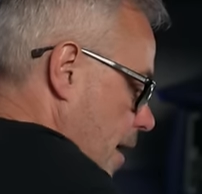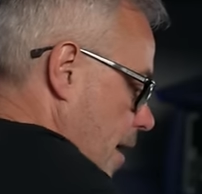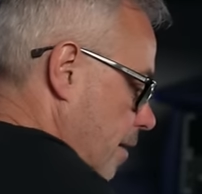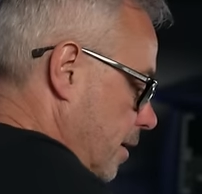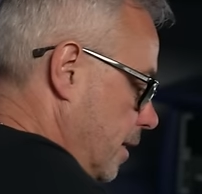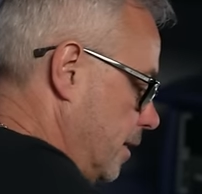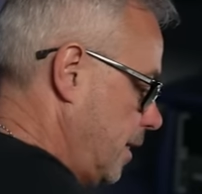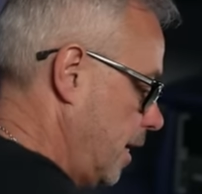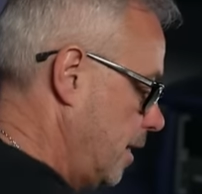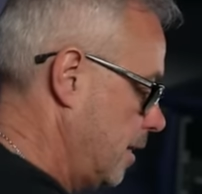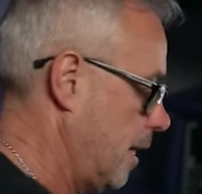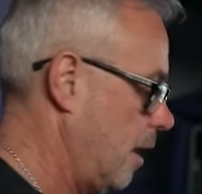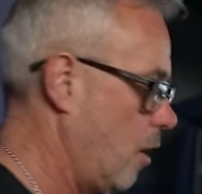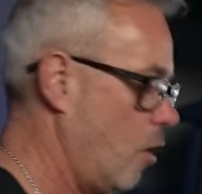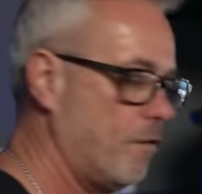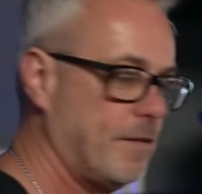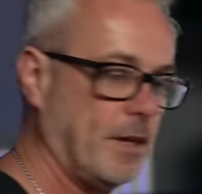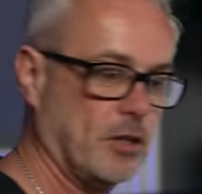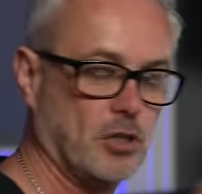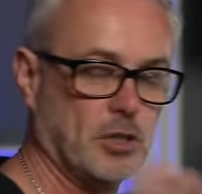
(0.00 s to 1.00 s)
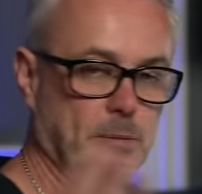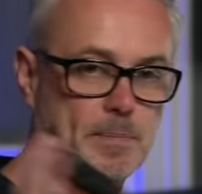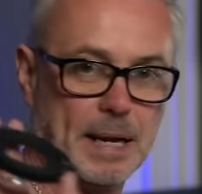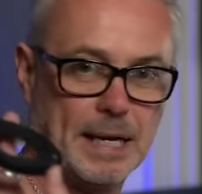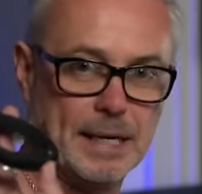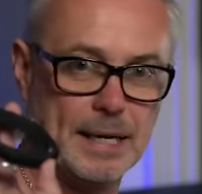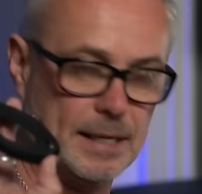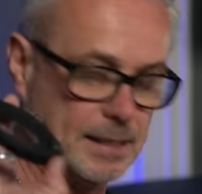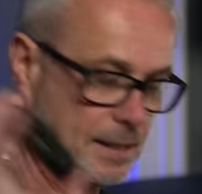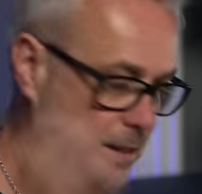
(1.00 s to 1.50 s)
I'm gonna take that off. That's just
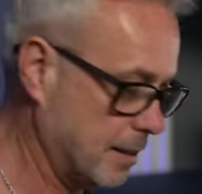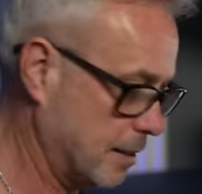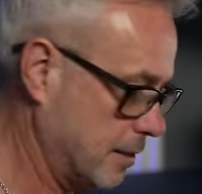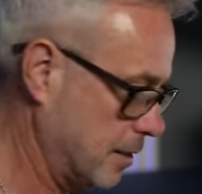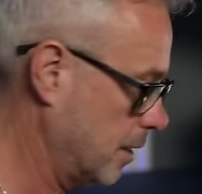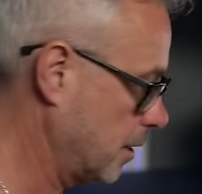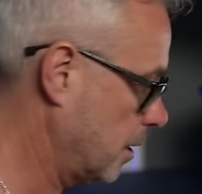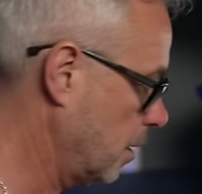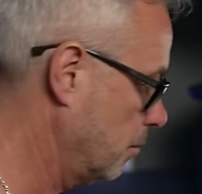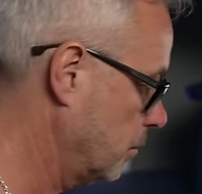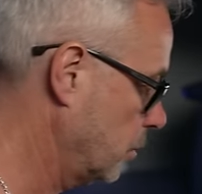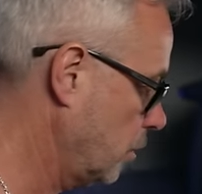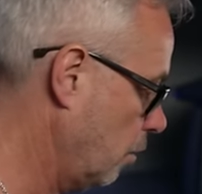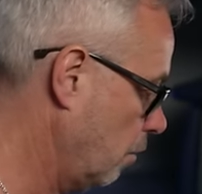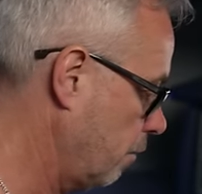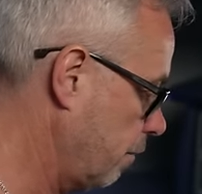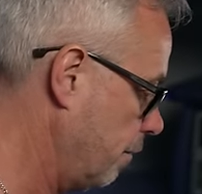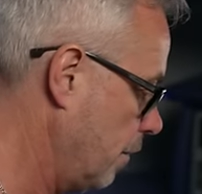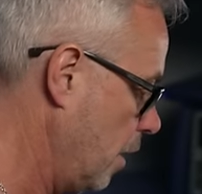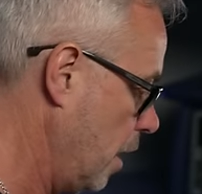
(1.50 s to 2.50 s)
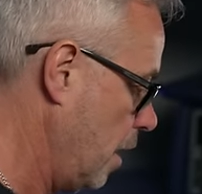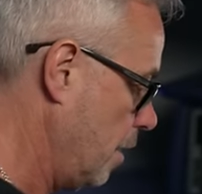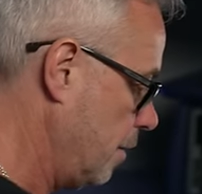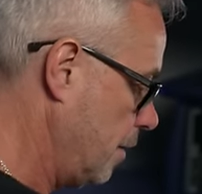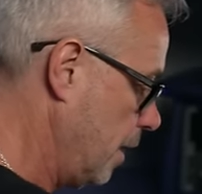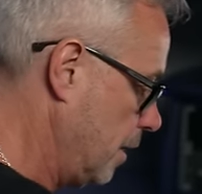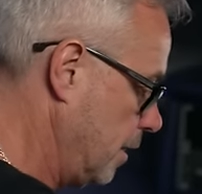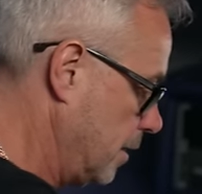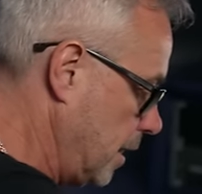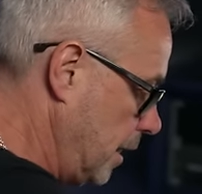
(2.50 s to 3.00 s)
magnetic, so that comes off.
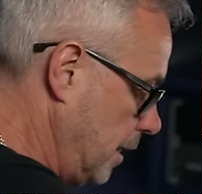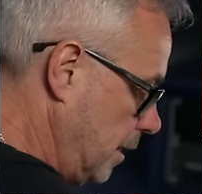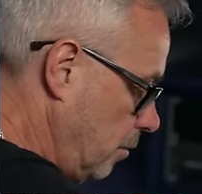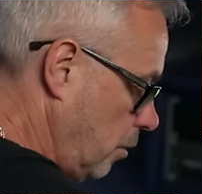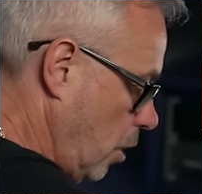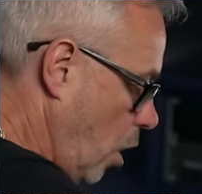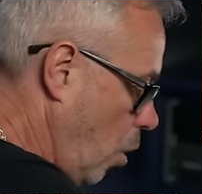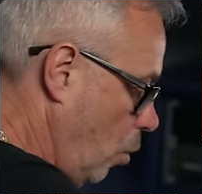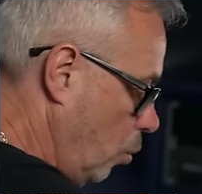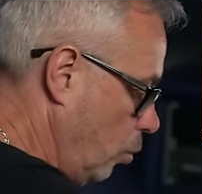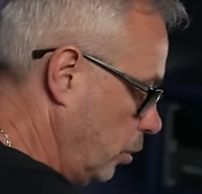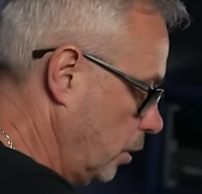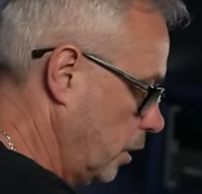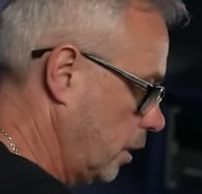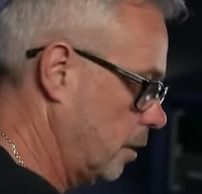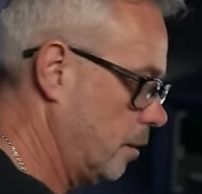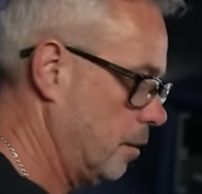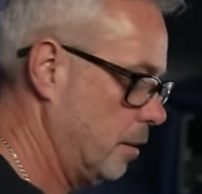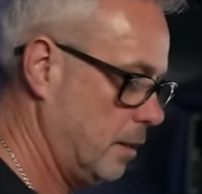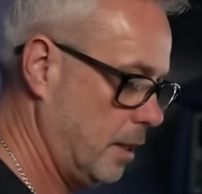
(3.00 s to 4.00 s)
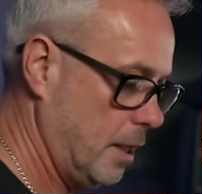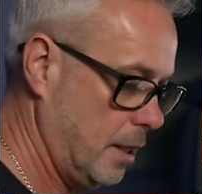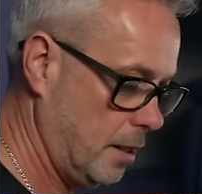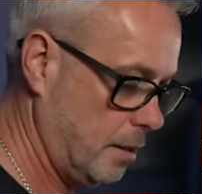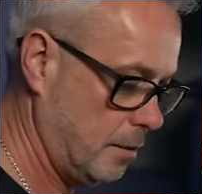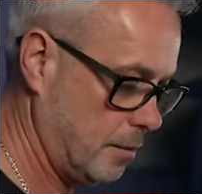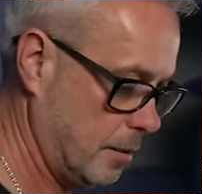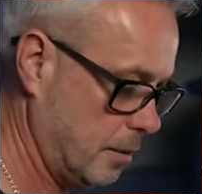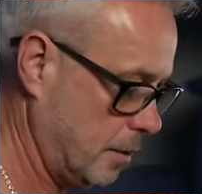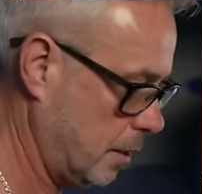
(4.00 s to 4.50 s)
Then there's a little holder
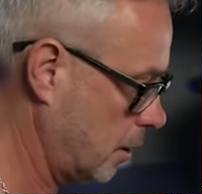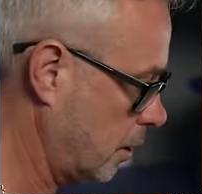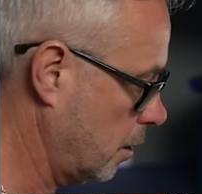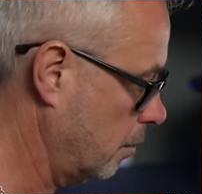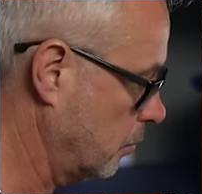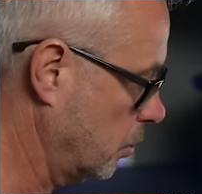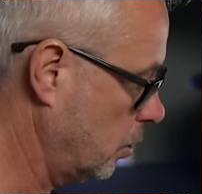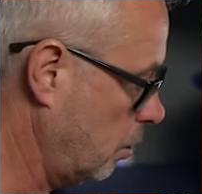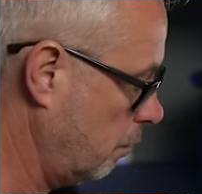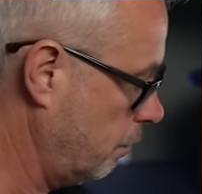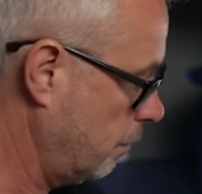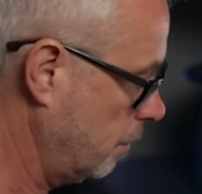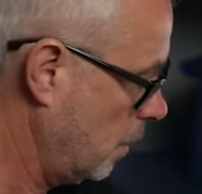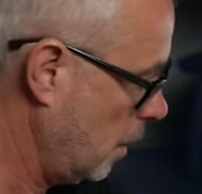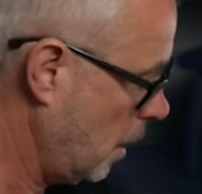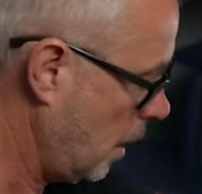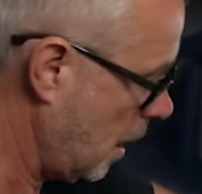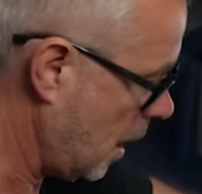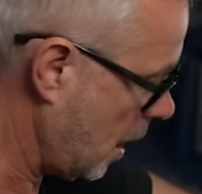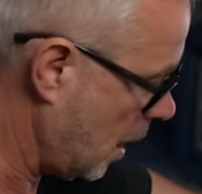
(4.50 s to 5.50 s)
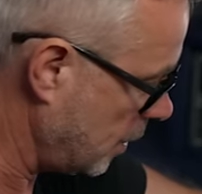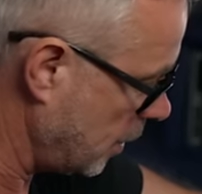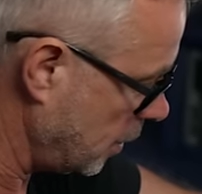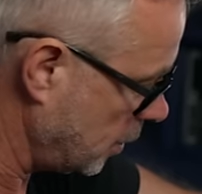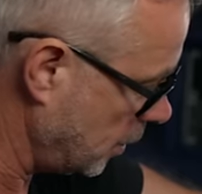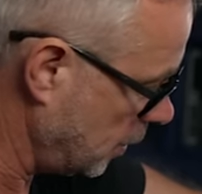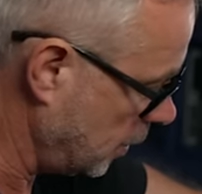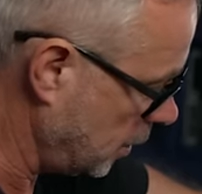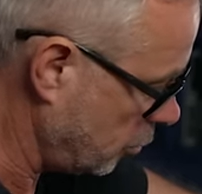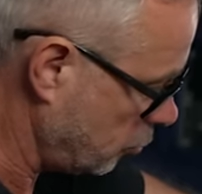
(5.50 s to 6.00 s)
here, that comes off. And then
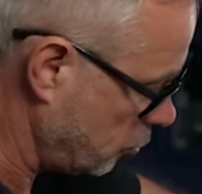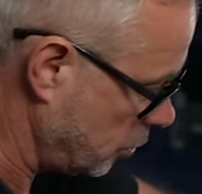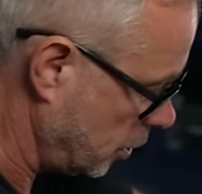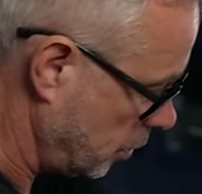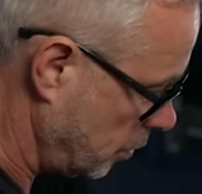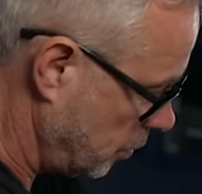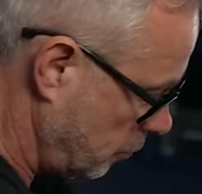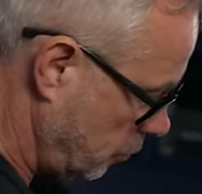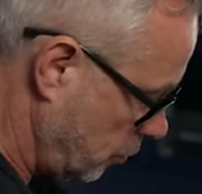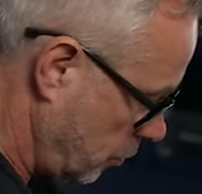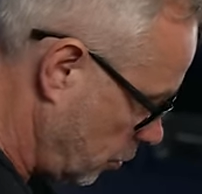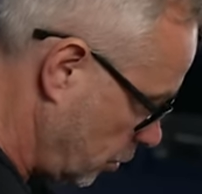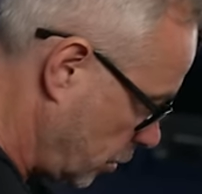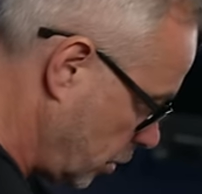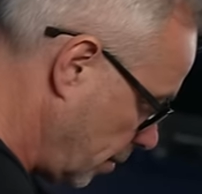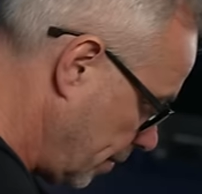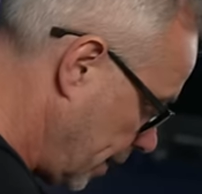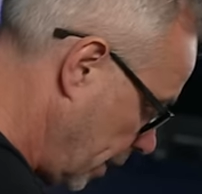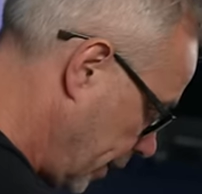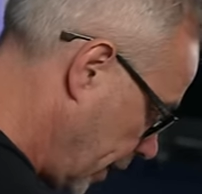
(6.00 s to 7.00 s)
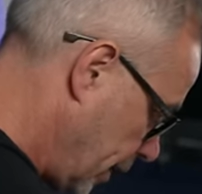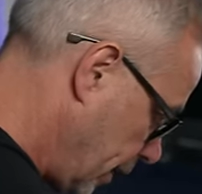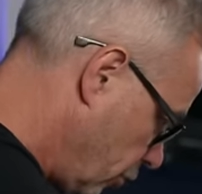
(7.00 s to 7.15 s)
you literally, so I'll get